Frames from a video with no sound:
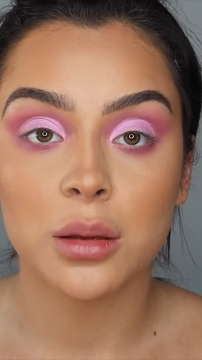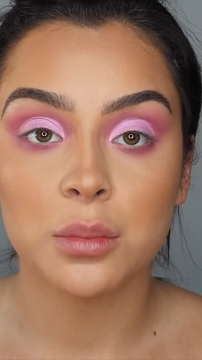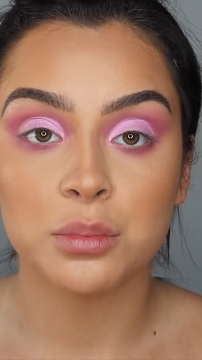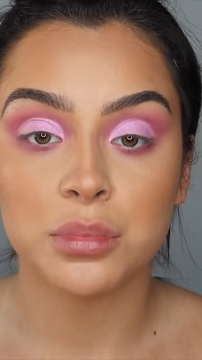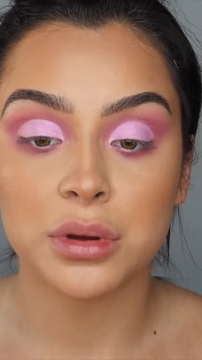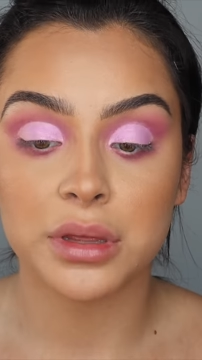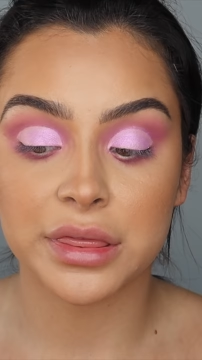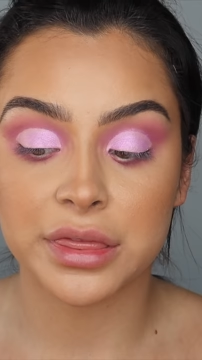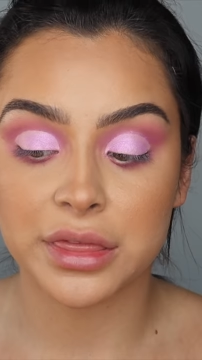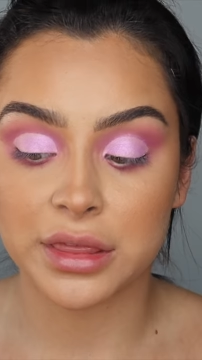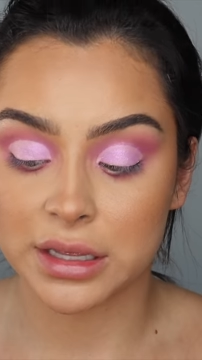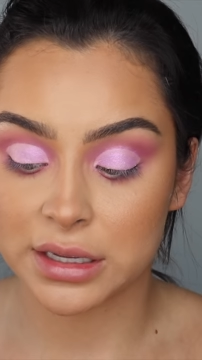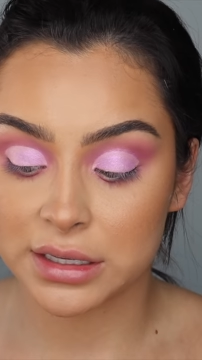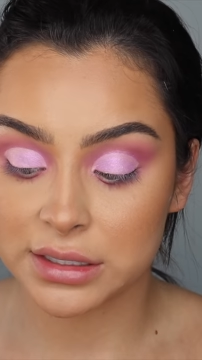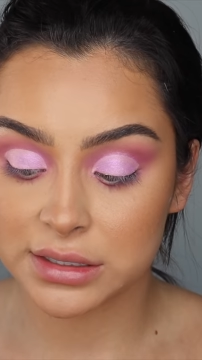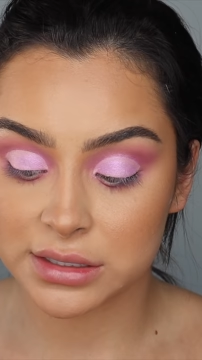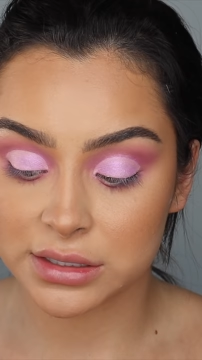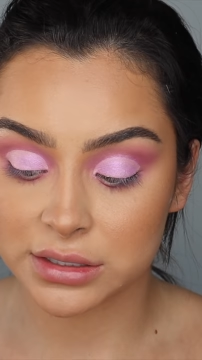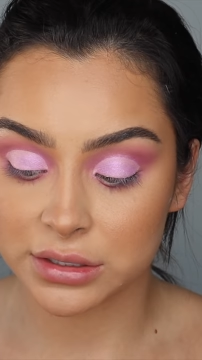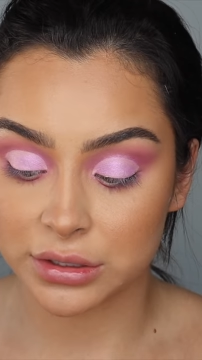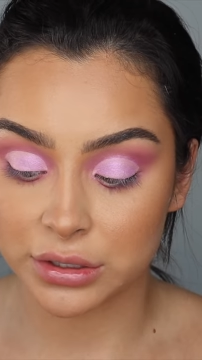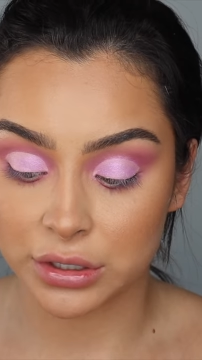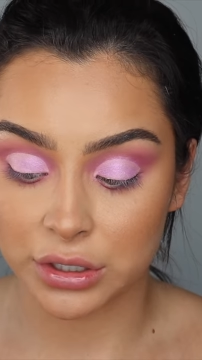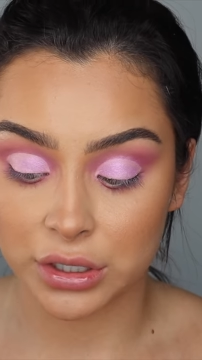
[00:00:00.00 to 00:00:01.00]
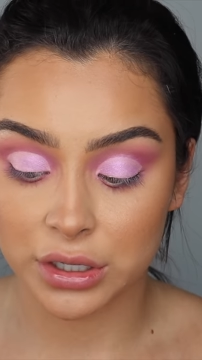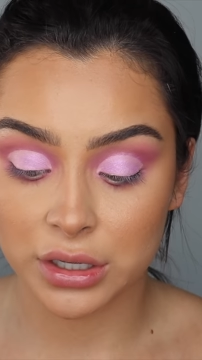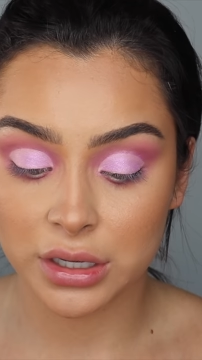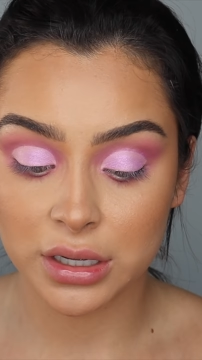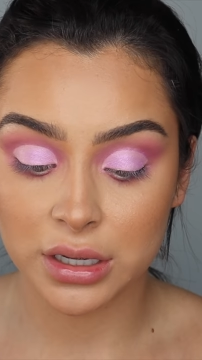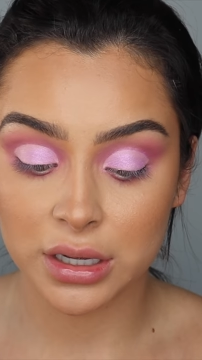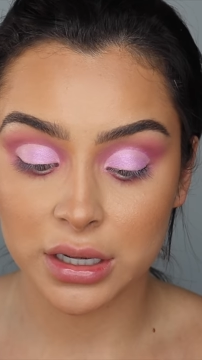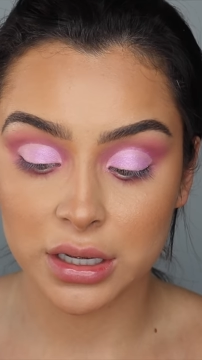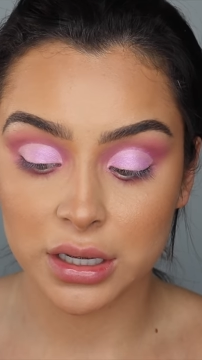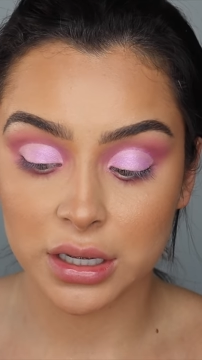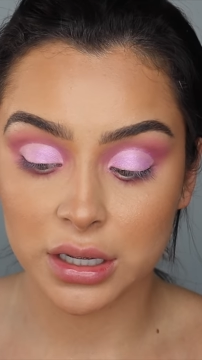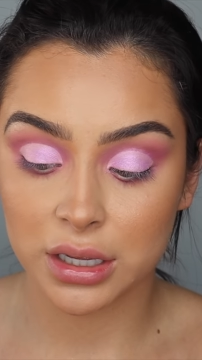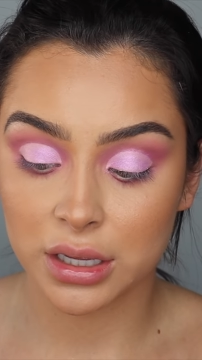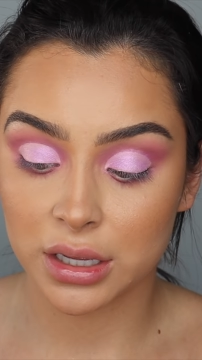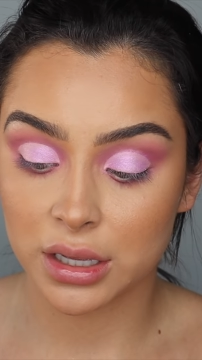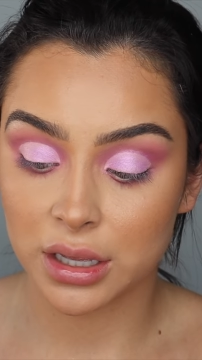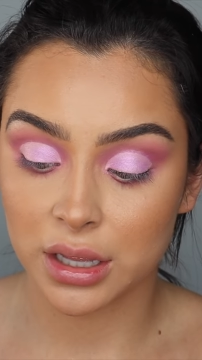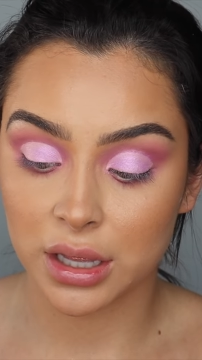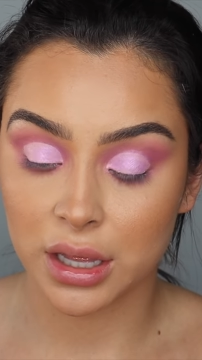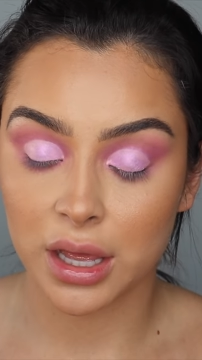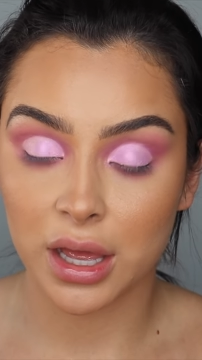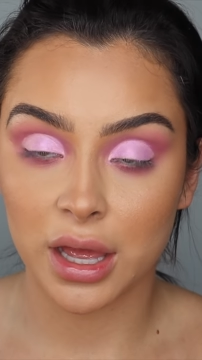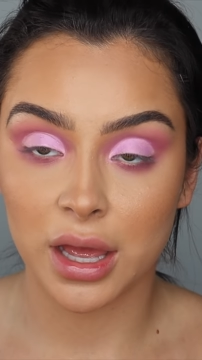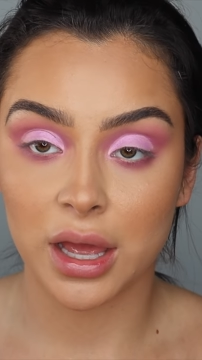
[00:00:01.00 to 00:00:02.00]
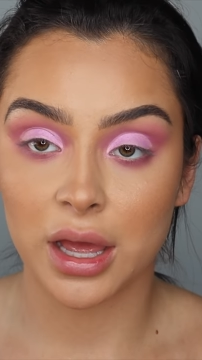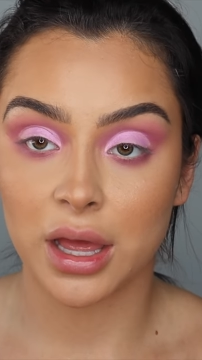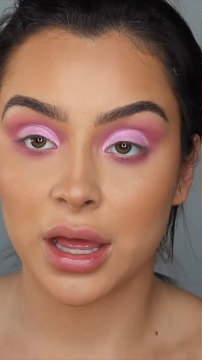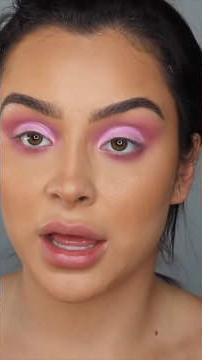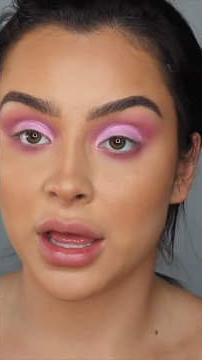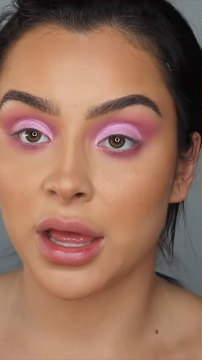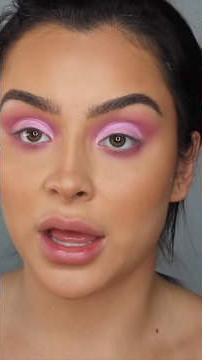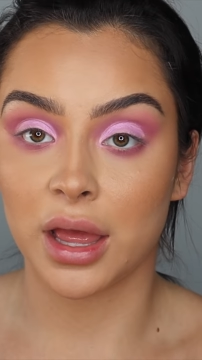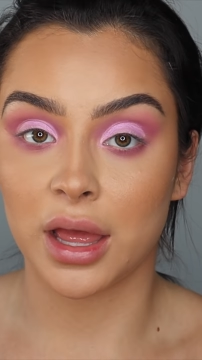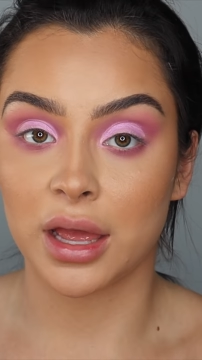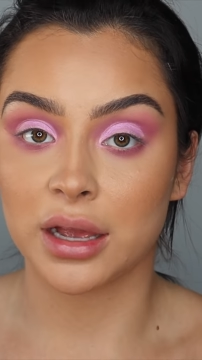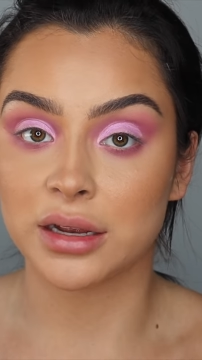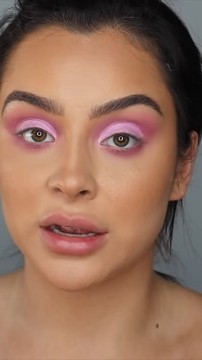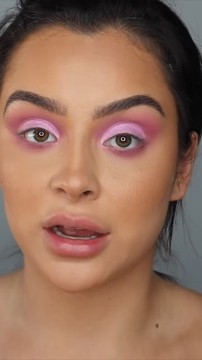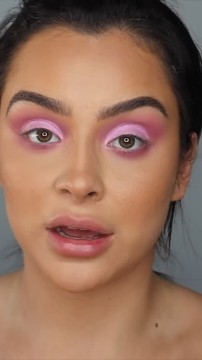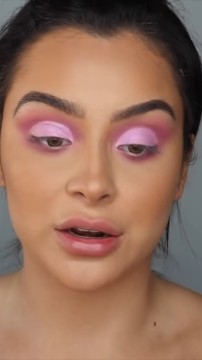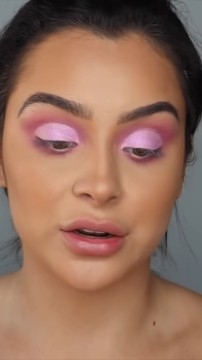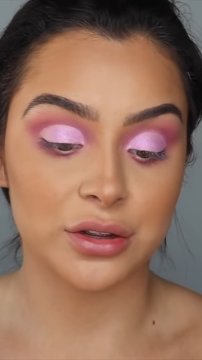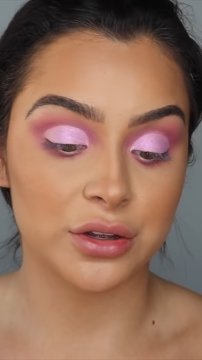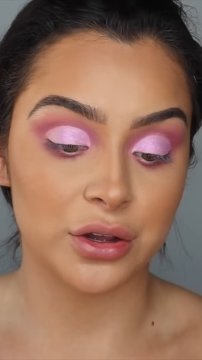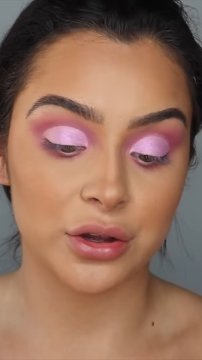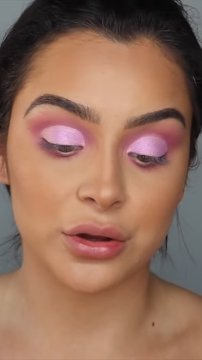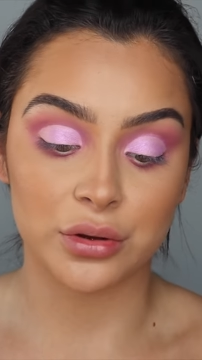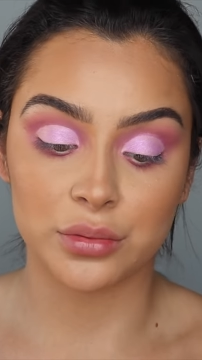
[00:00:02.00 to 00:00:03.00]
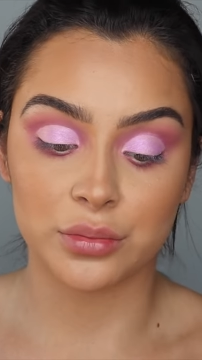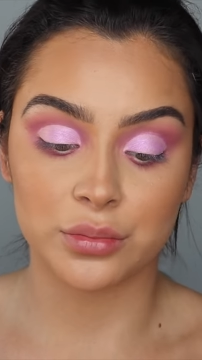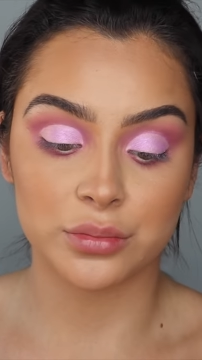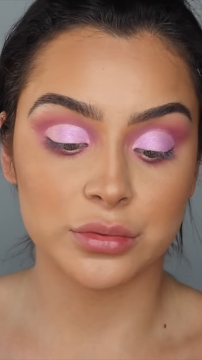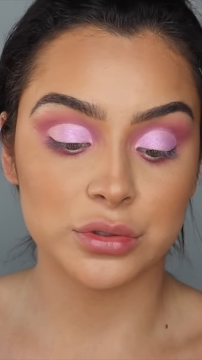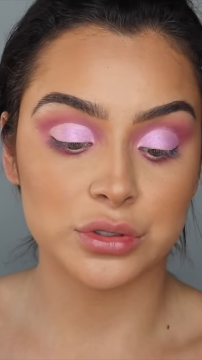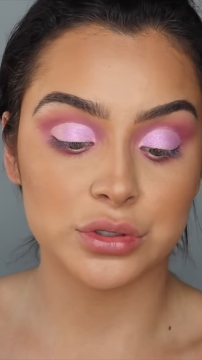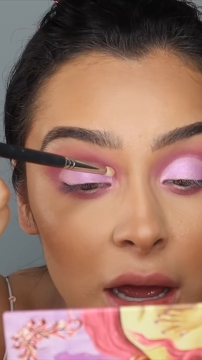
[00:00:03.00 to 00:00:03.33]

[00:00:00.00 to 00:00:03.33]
but this look I gotta go.